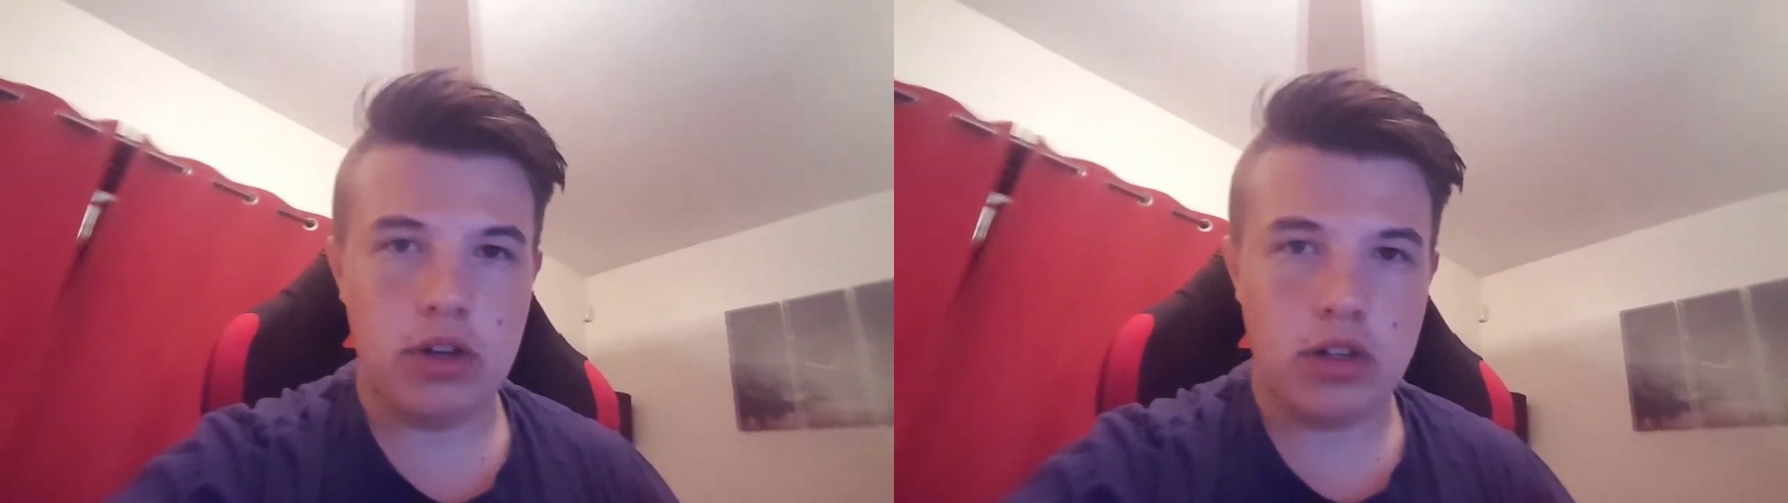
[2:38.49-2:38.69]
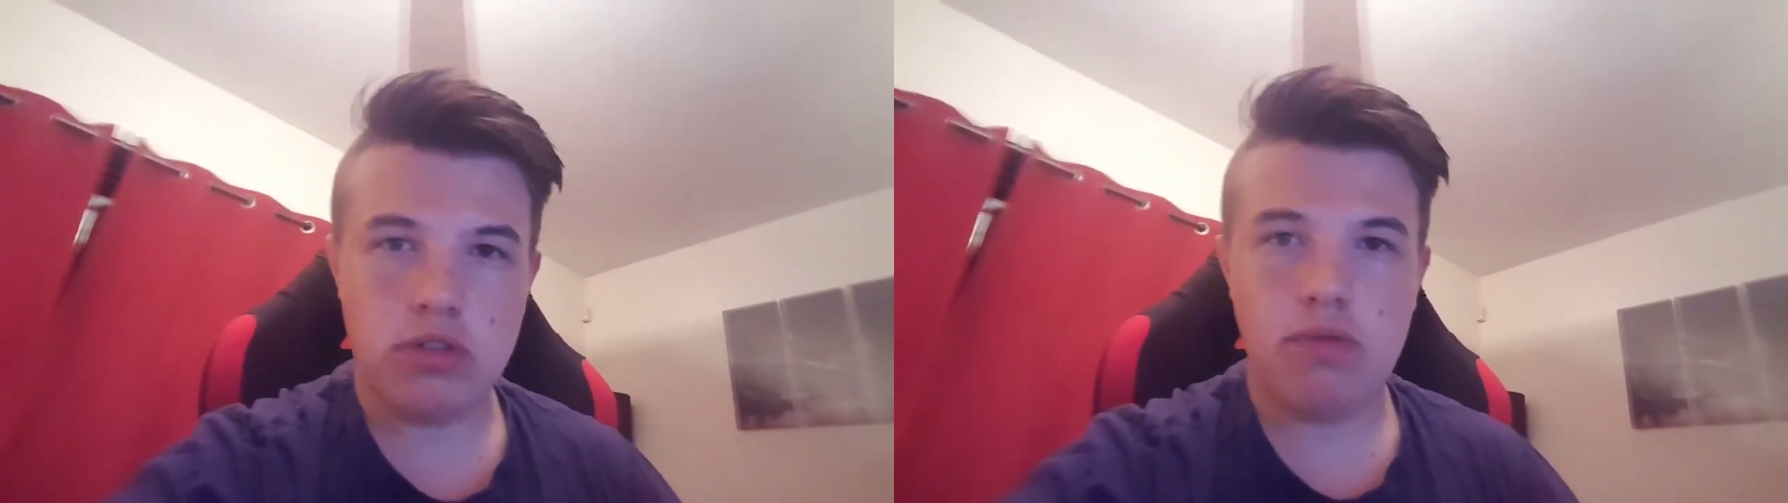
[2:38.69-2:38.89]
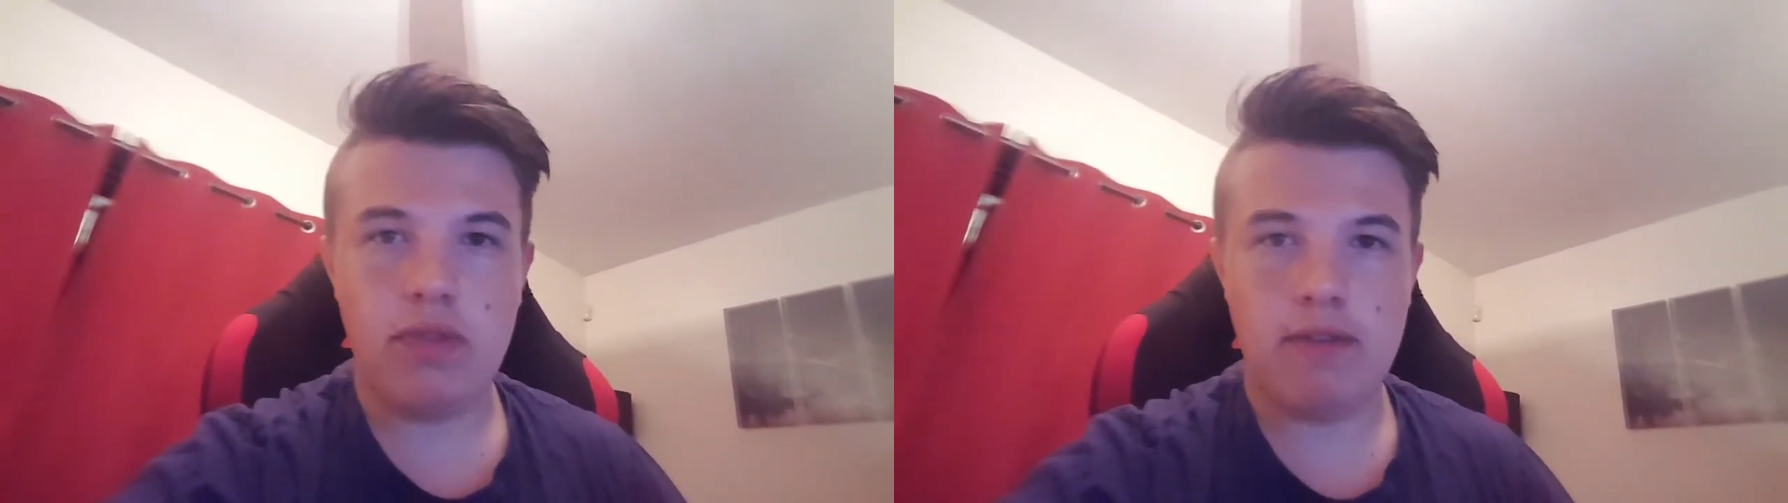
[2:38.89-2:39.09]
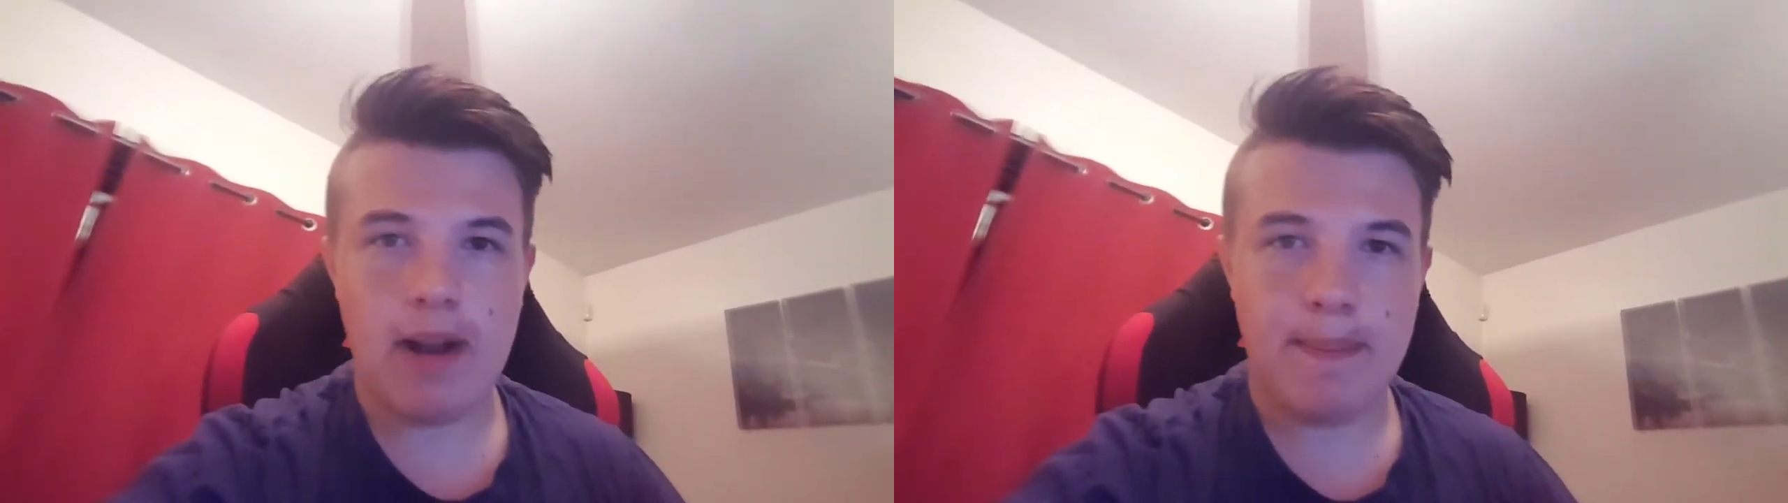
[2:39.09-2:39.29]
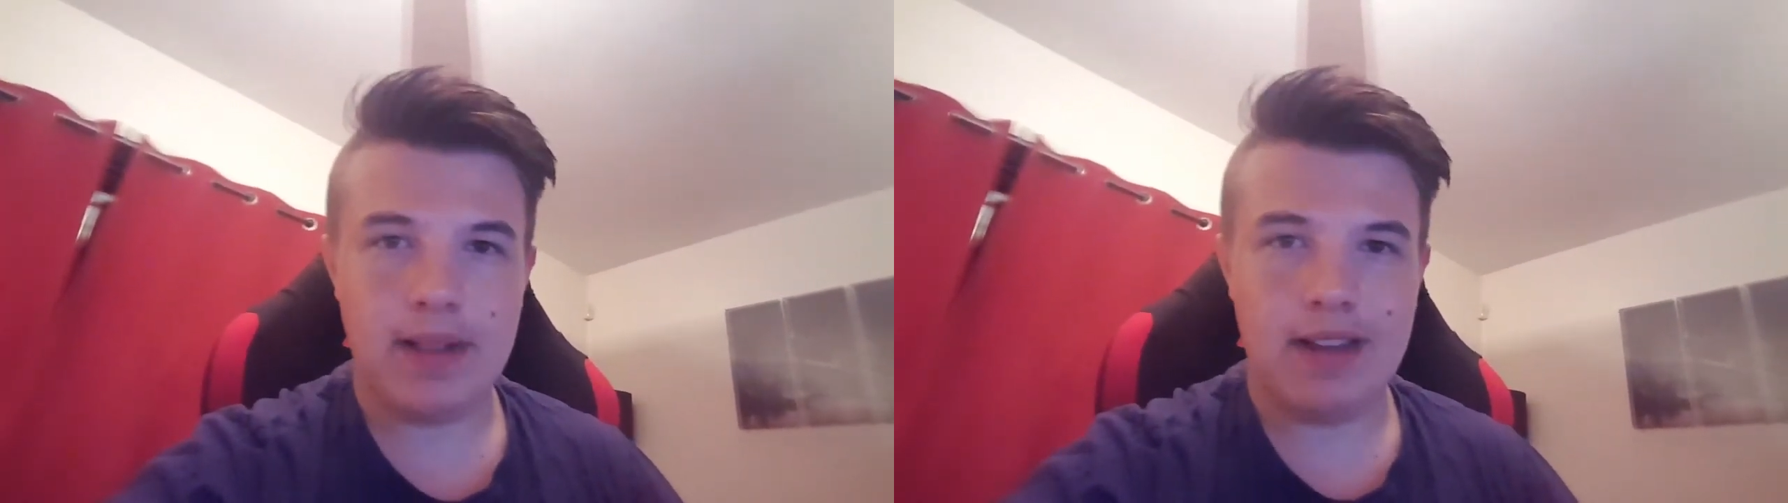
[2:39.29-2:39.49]
not something
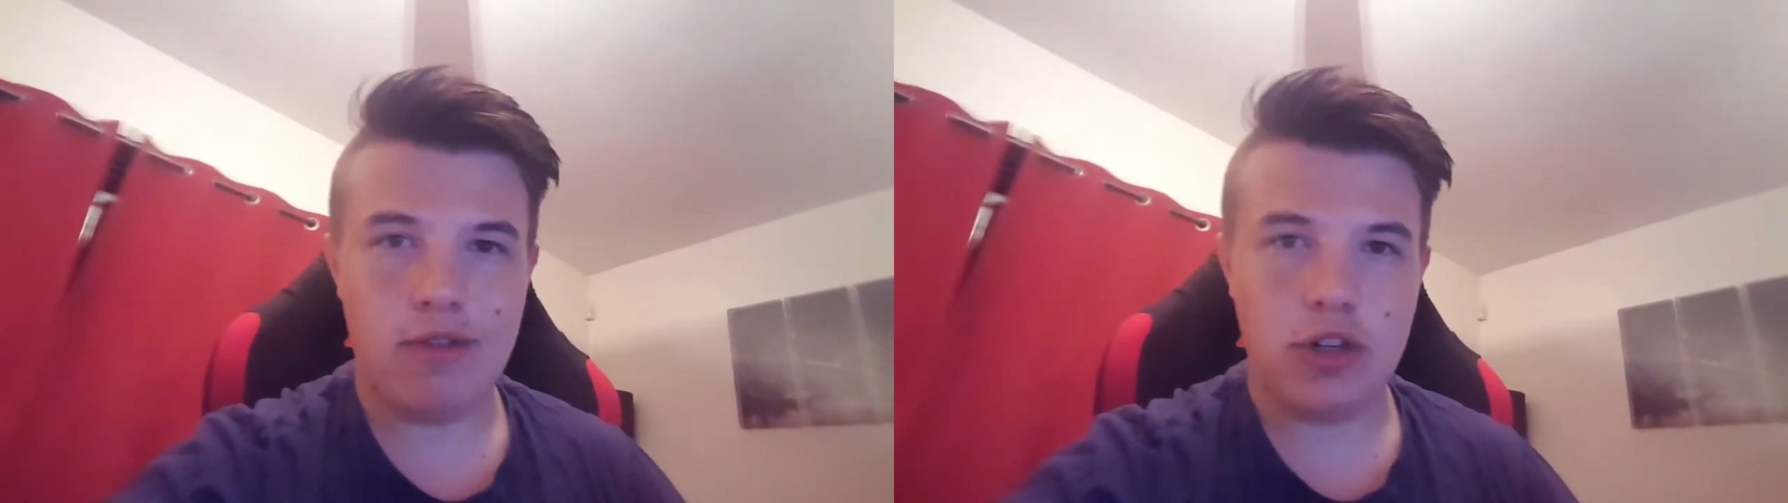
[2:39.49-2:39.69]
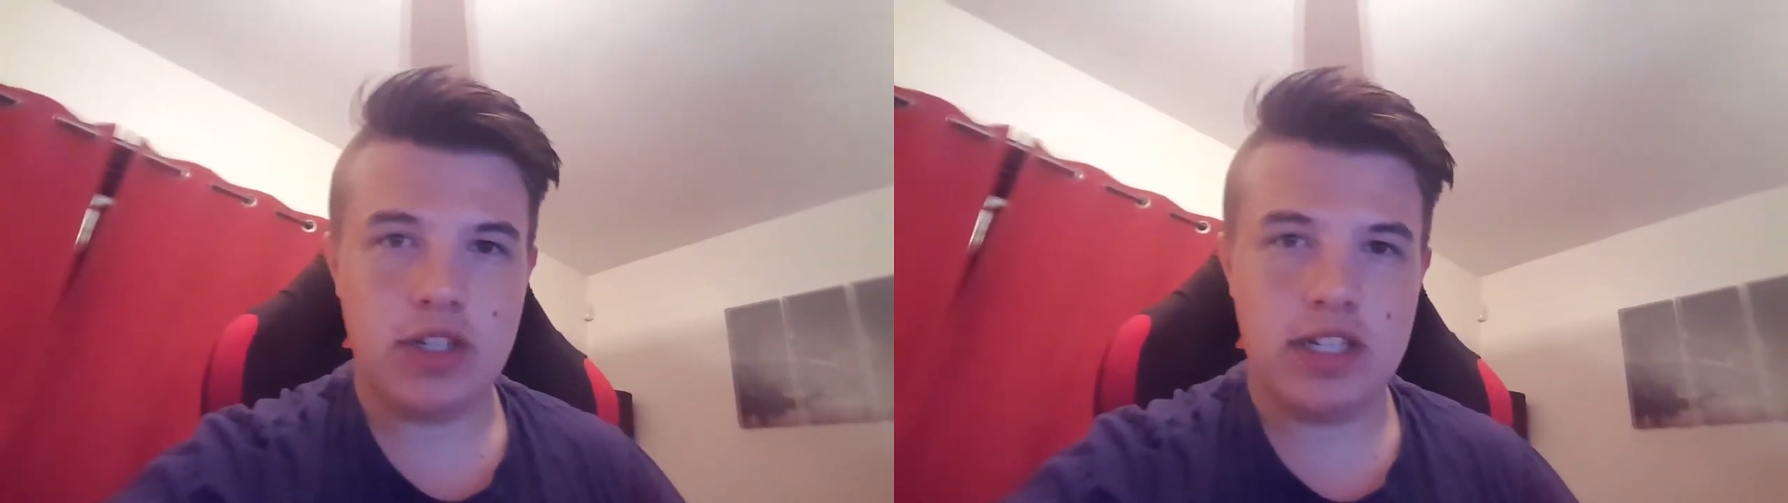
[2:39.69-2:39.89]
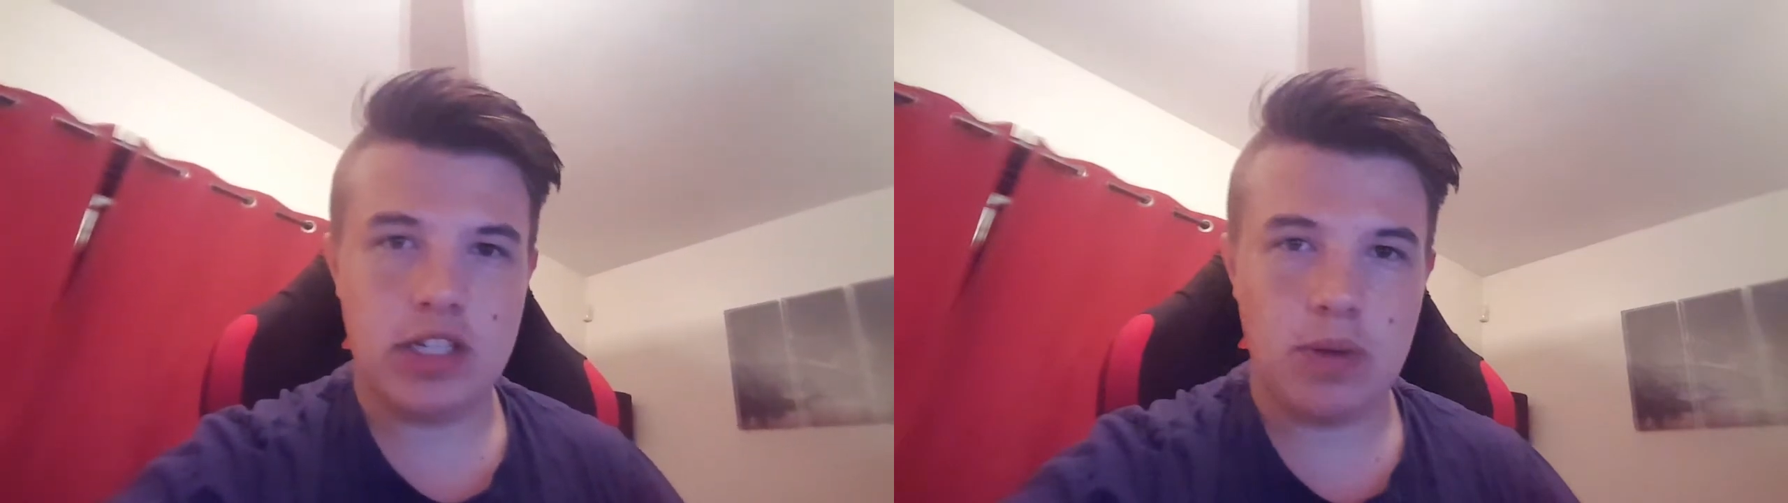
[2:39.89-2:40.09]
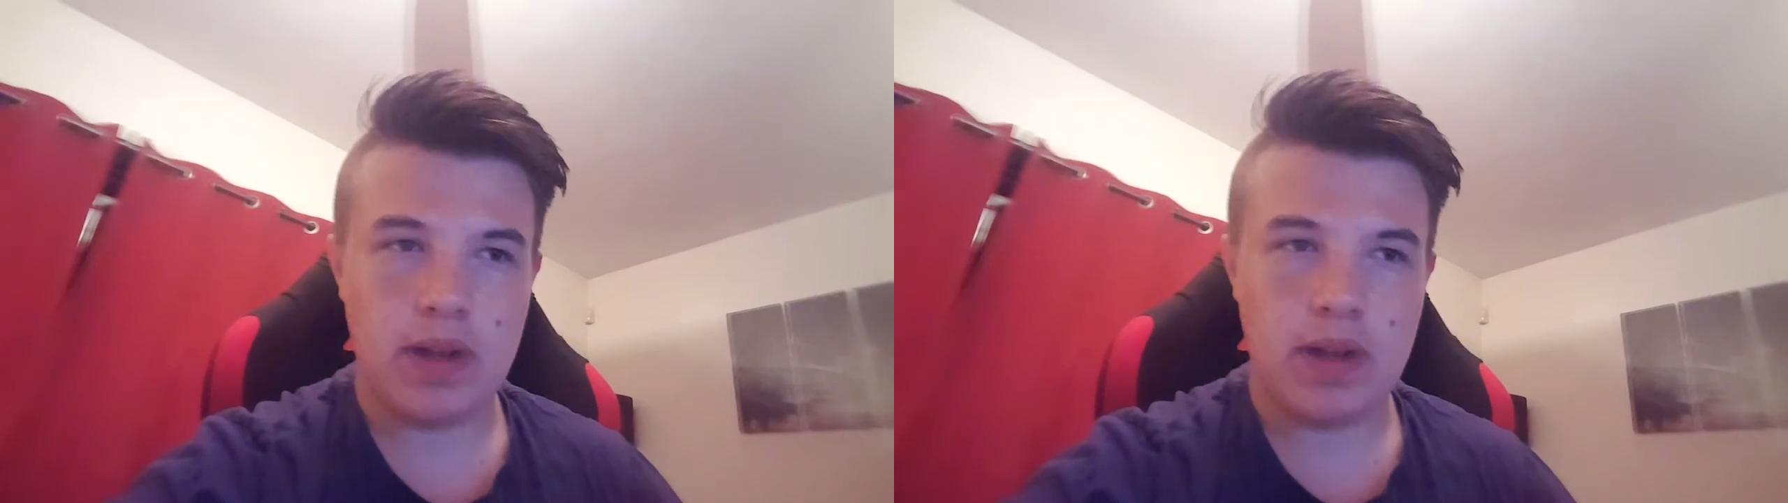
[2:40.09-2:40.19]
rapidly rushed into